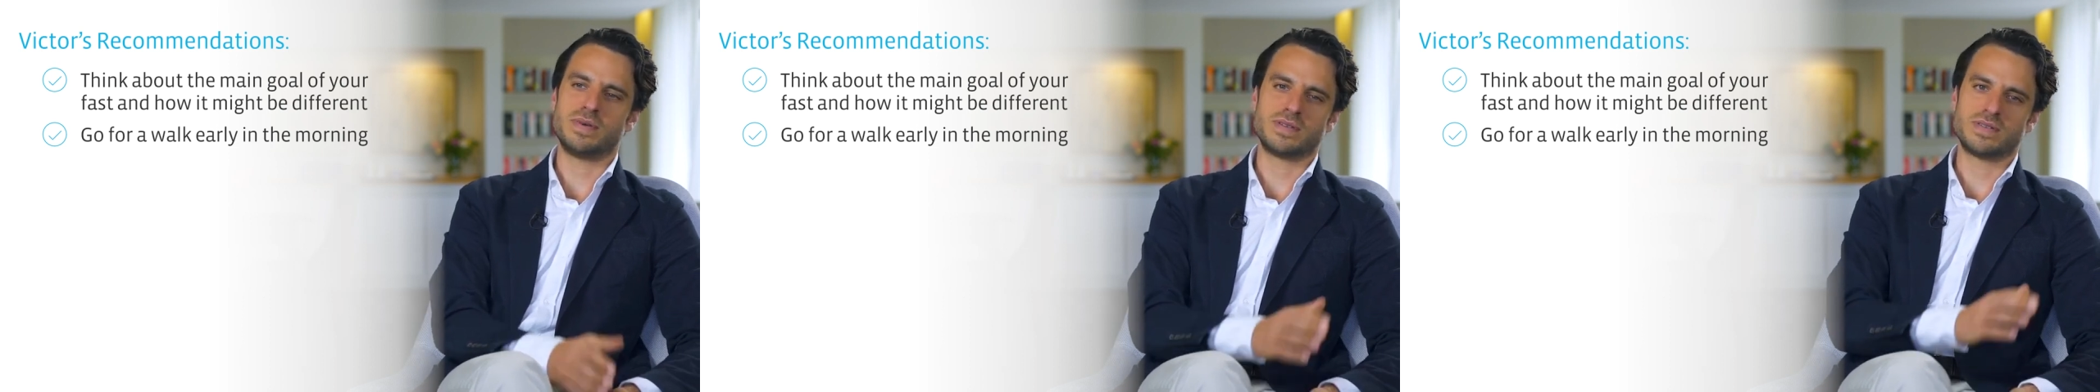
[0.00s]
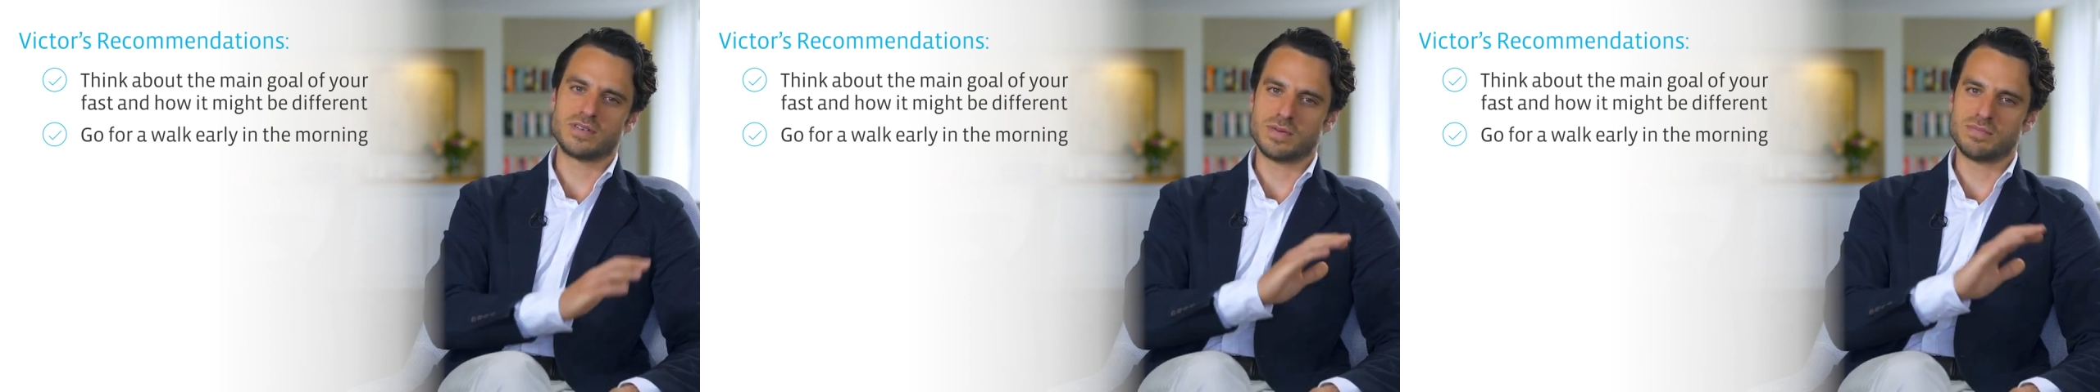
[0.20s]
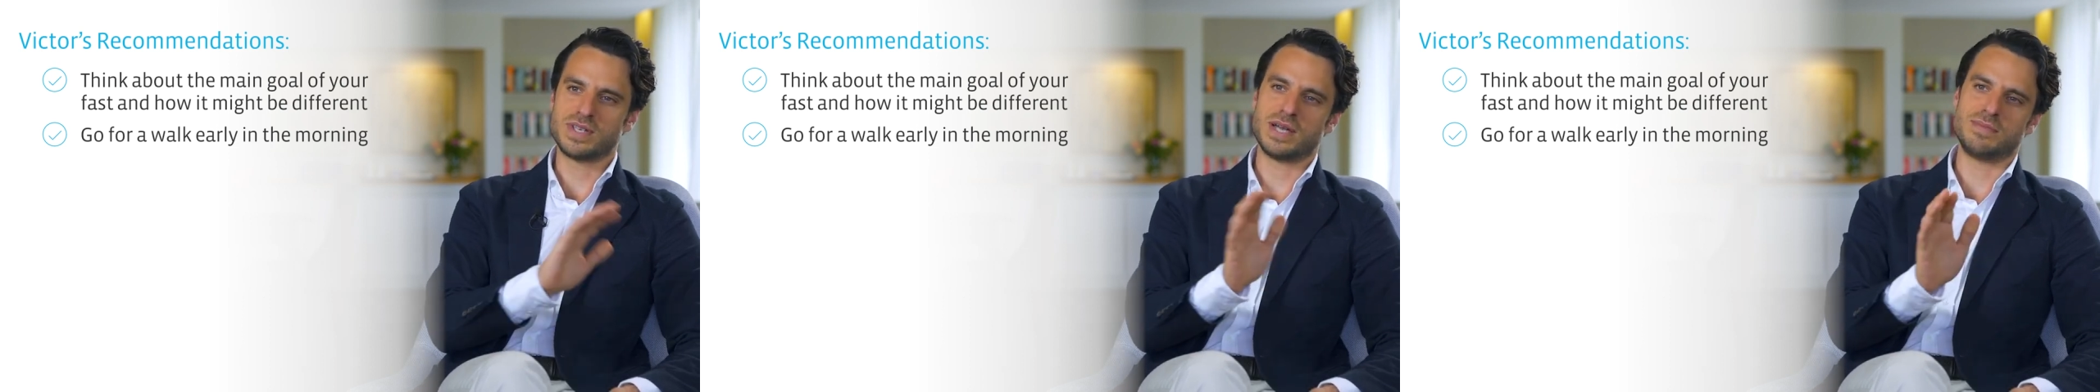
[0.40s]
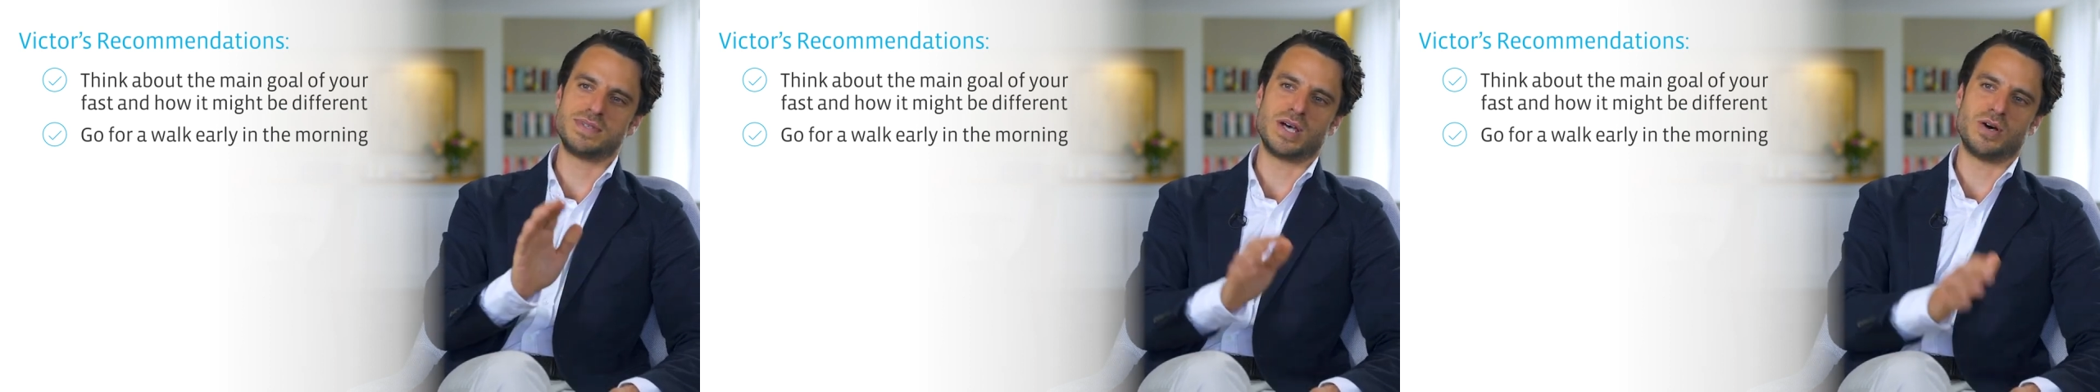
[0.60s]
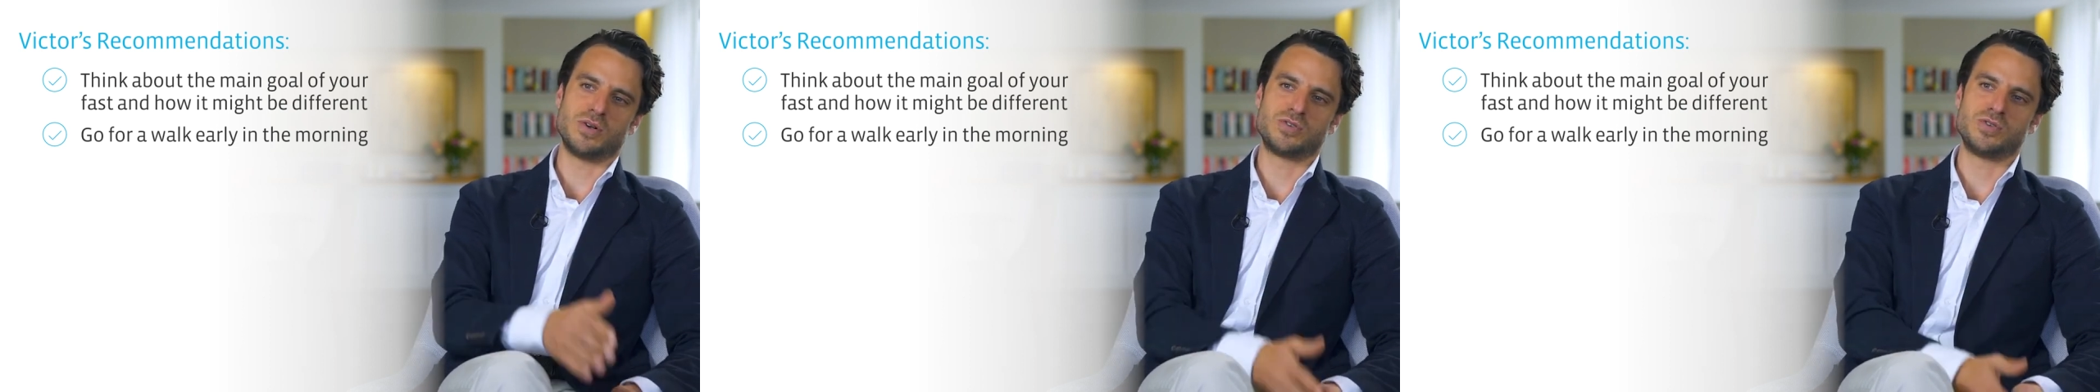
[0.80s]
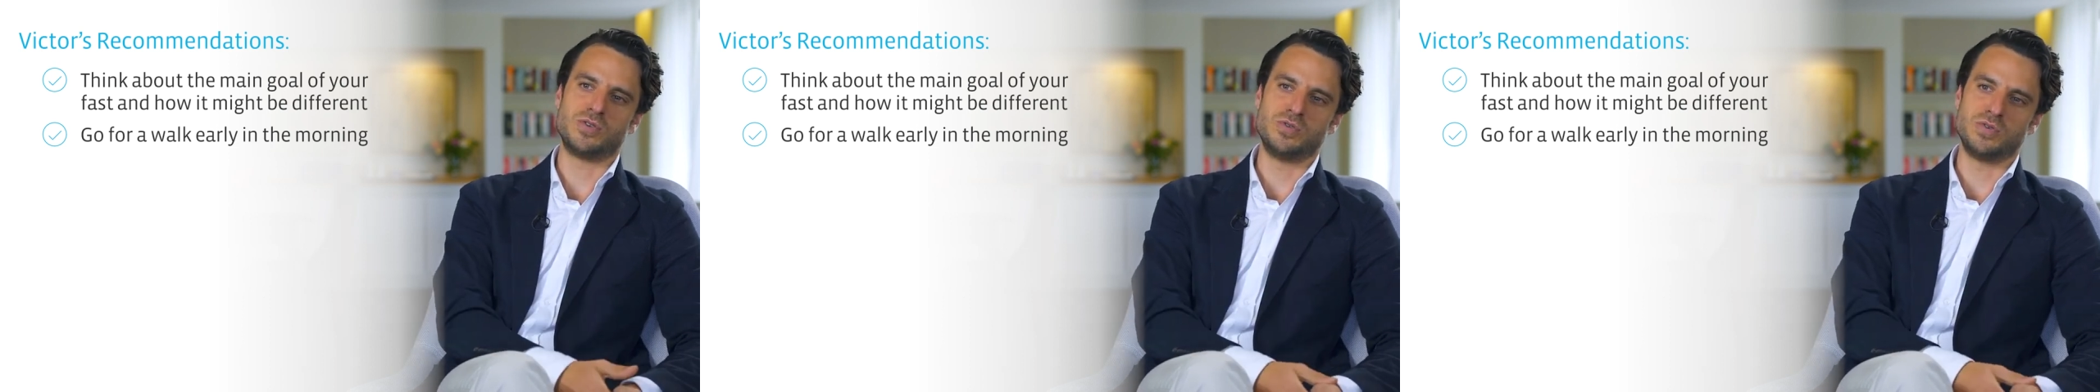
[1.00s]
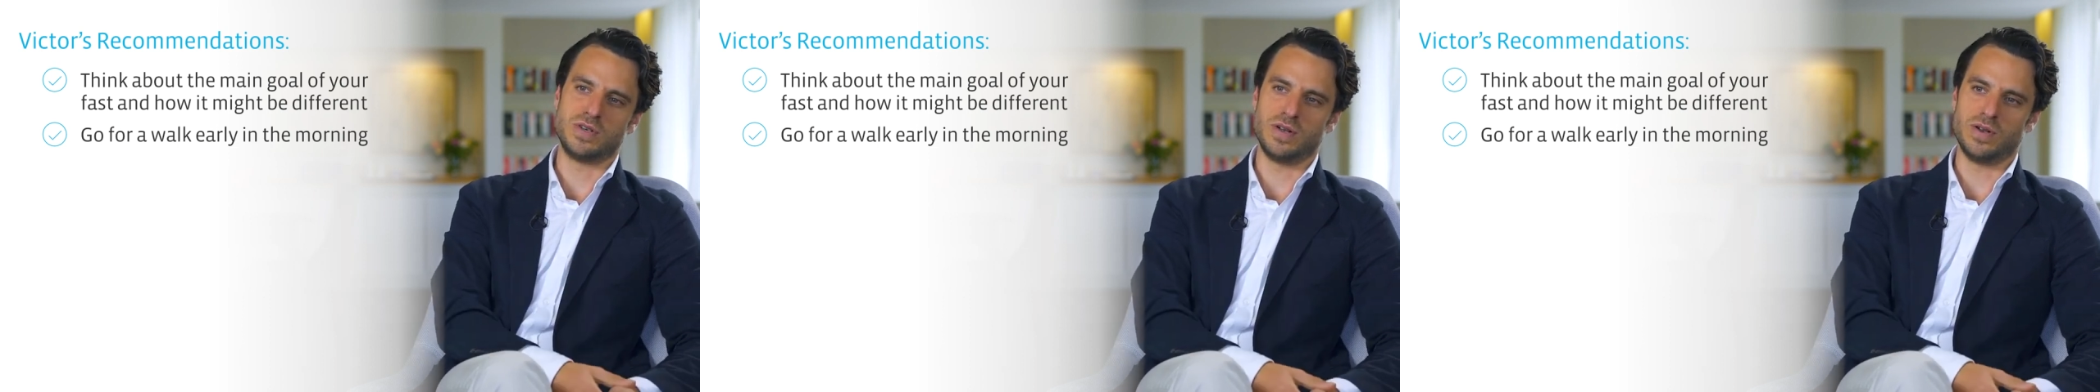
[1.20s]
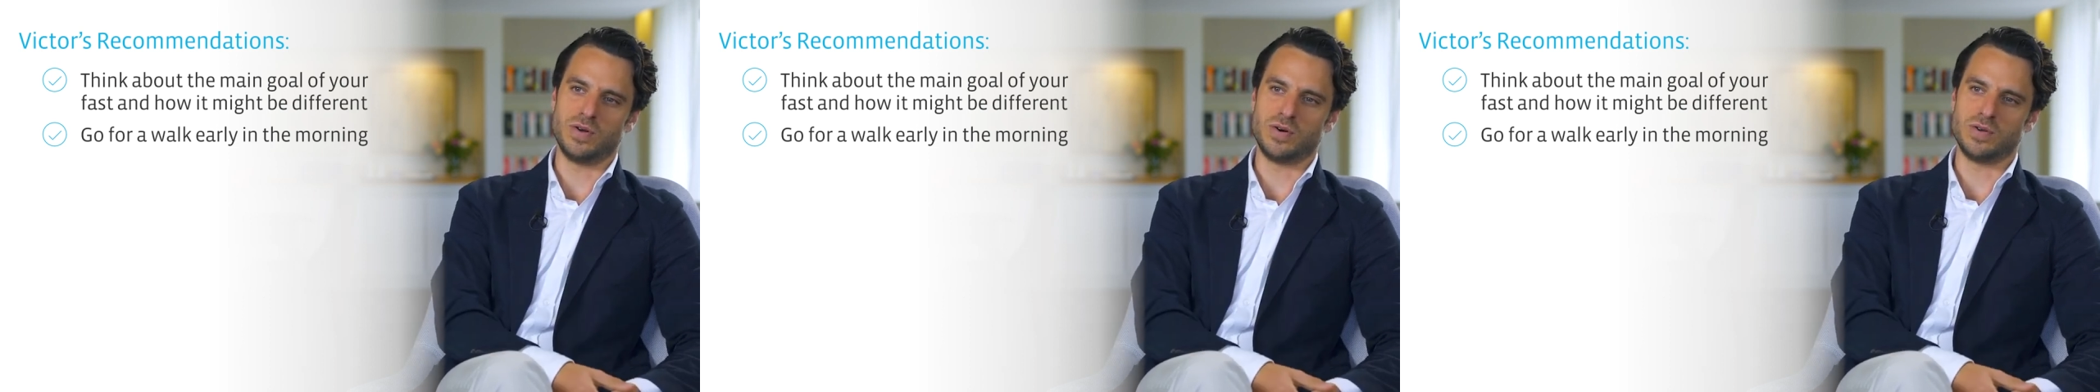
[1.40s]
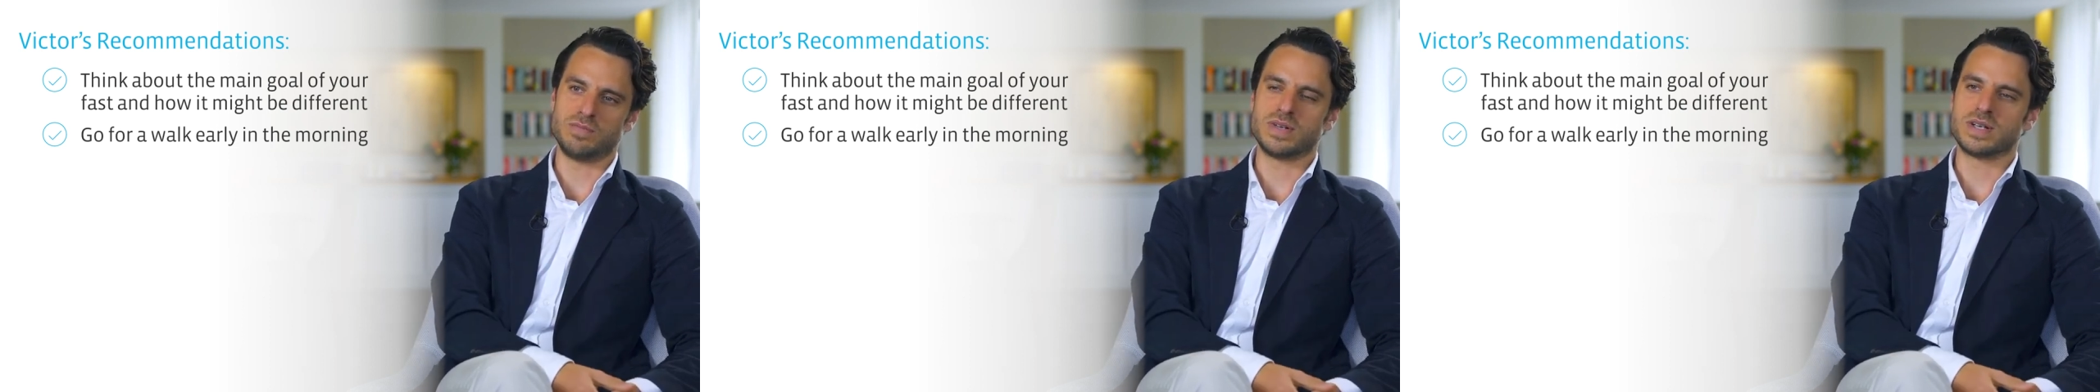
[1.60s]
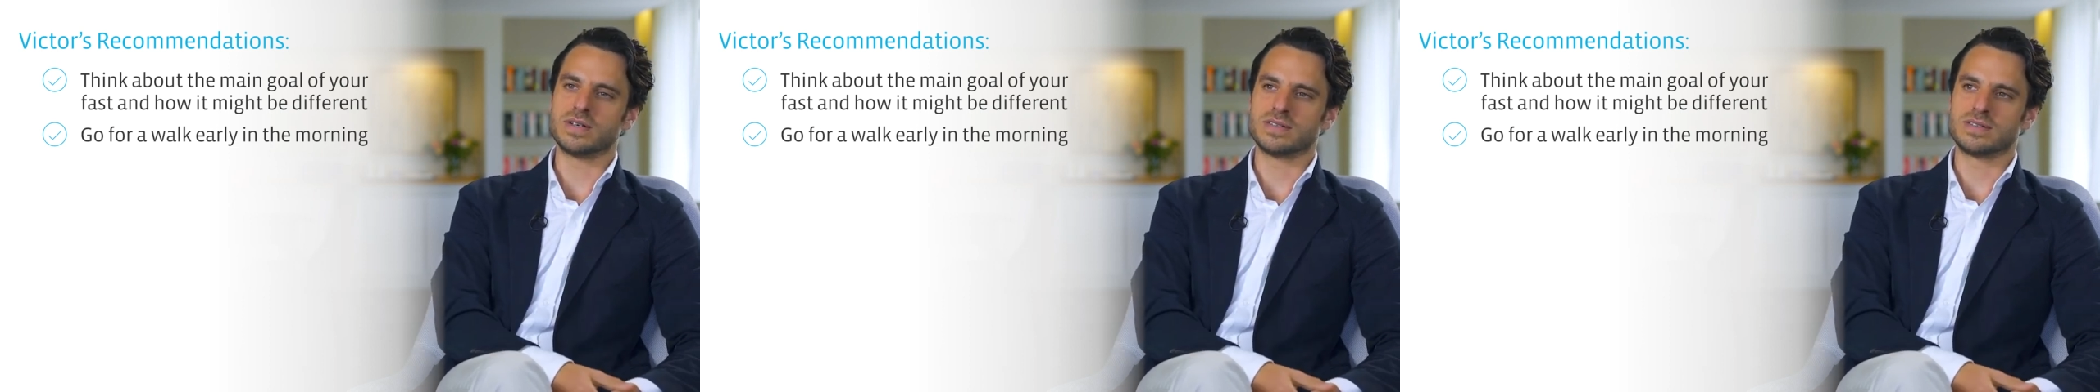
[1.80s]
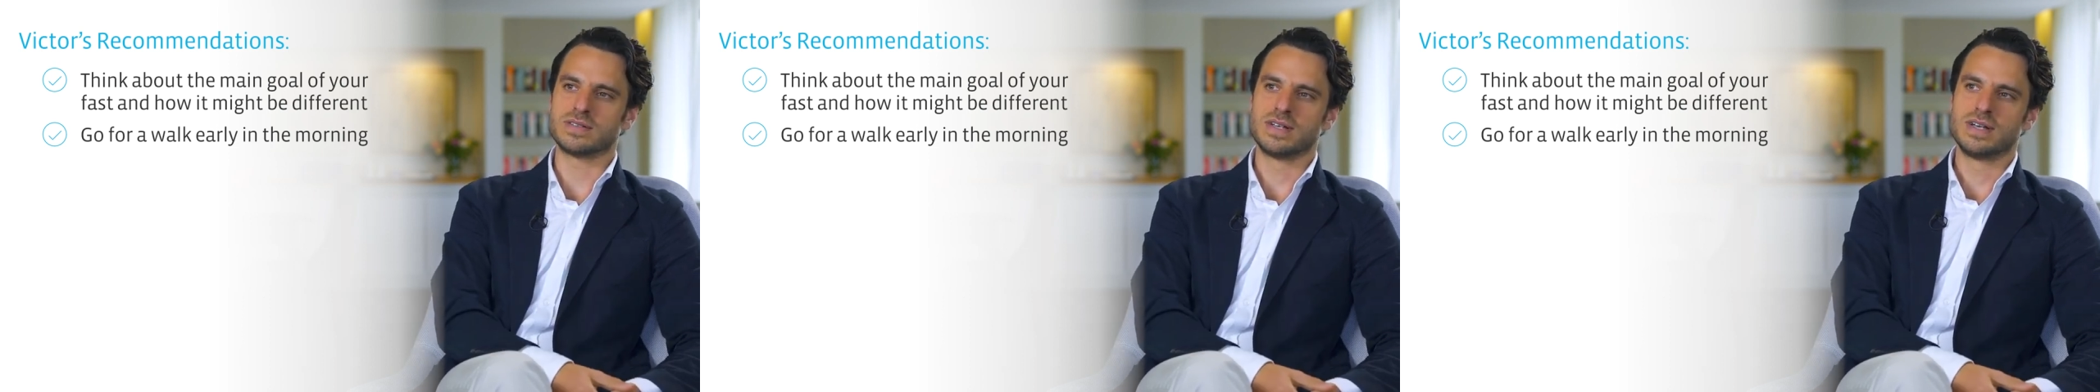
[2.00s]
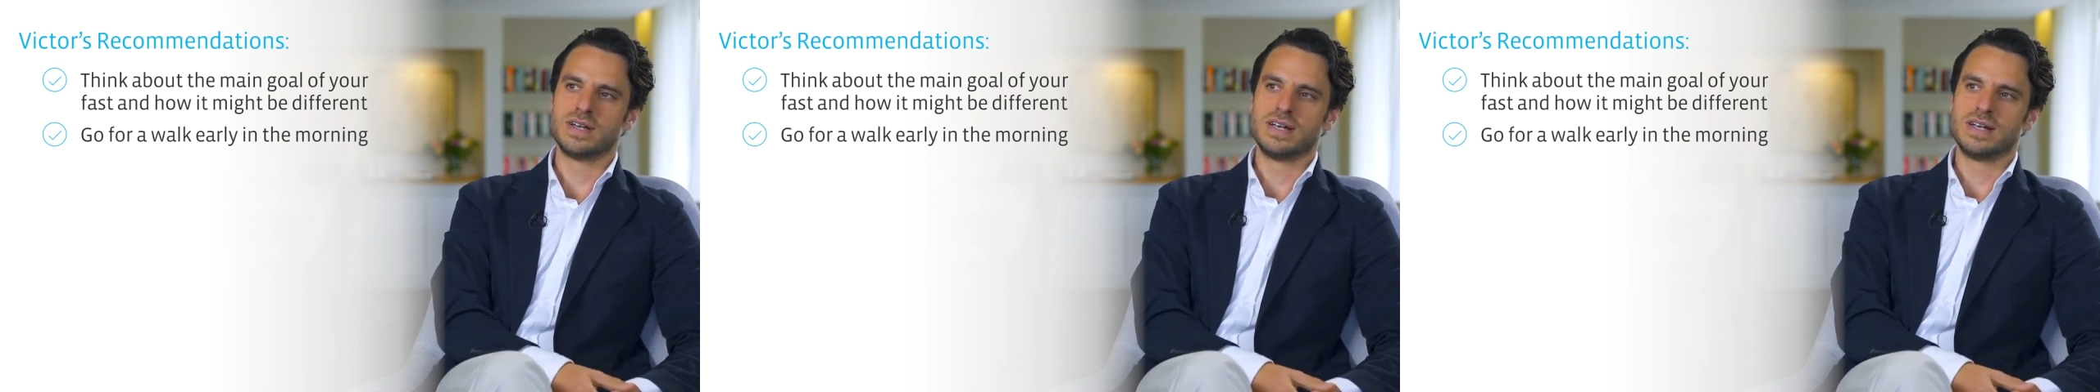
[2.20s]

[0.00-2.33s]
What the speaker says: but sometimes I also do it alone, because